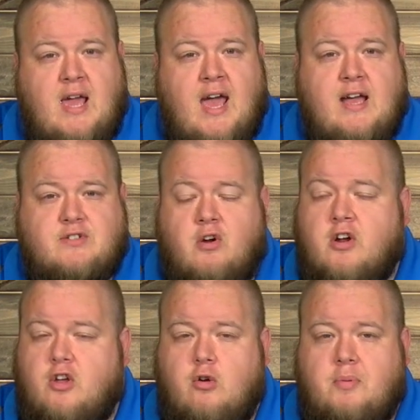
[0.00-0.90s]
has
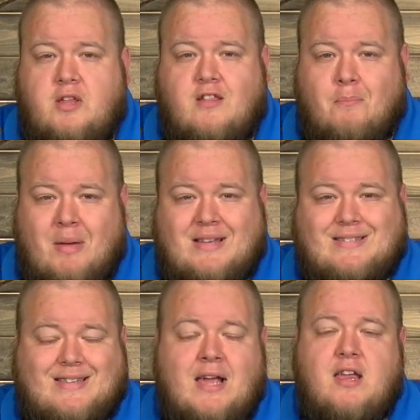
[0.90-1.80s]
arguably the
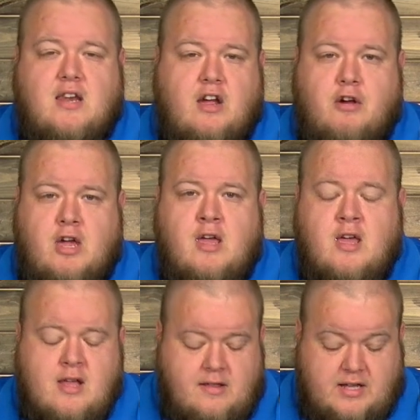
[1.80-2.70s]
best secondary
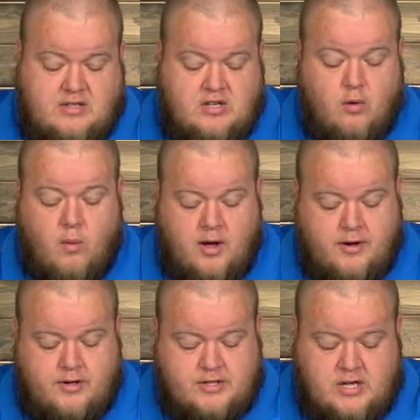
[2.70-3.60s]
that
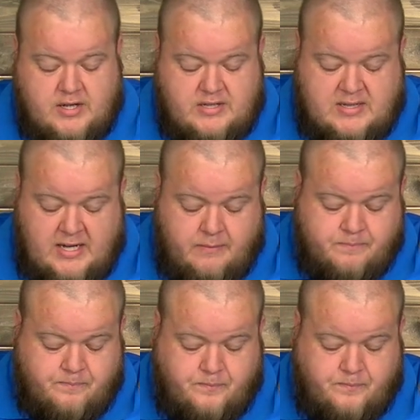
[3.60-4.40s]
Stillwater is going to see